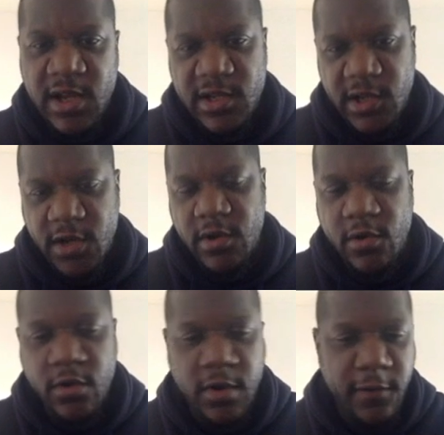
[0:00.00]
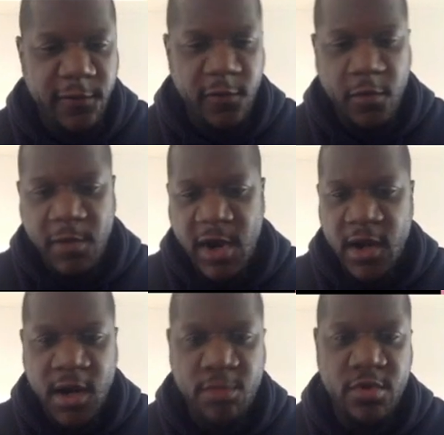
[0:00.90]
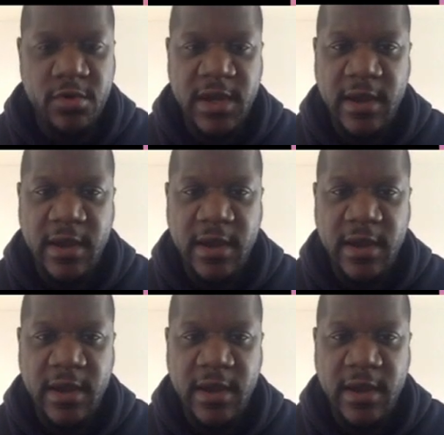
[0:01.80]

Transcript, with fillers: so go and look through my library